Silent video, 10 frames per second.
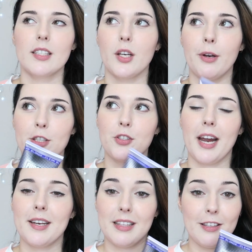So I
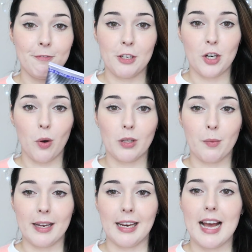tried the Finola
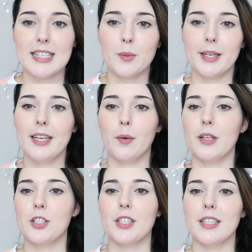one last week,
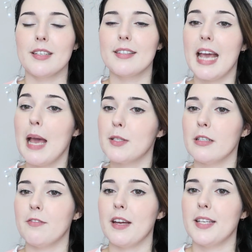which is
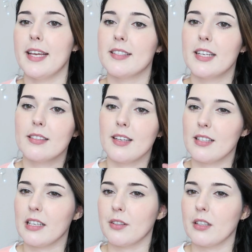absolutely fantastic.
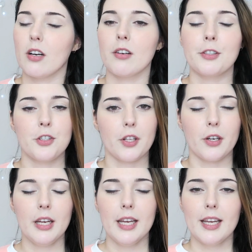Doesn't get rid of the orange
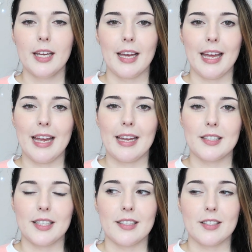though,
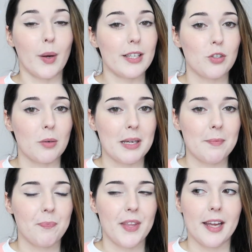and it is quite
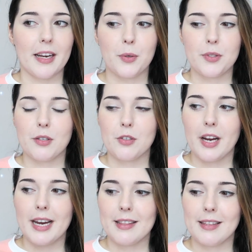stripping. And I also
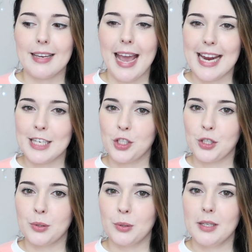tried the
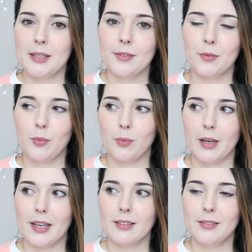Angel
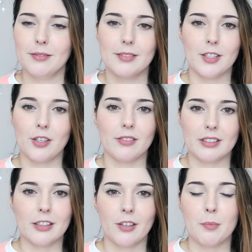one. I don't
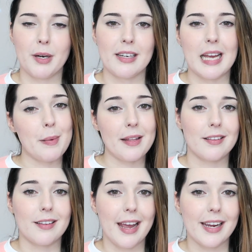really know the brand name
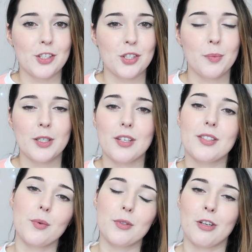other than Angel, which
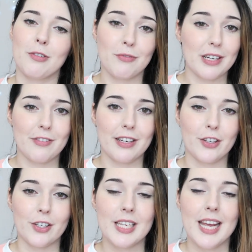is also really, really
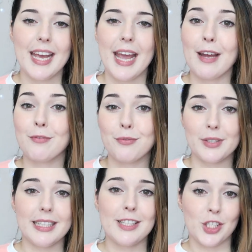good and
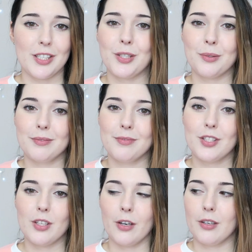really gentle.
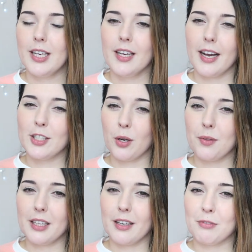So I
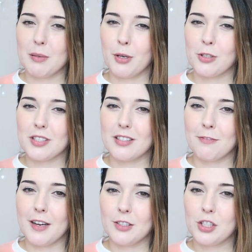don't think I'd repurchase the
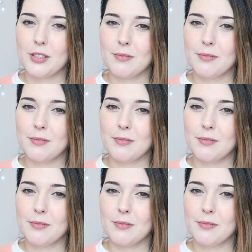Fudge.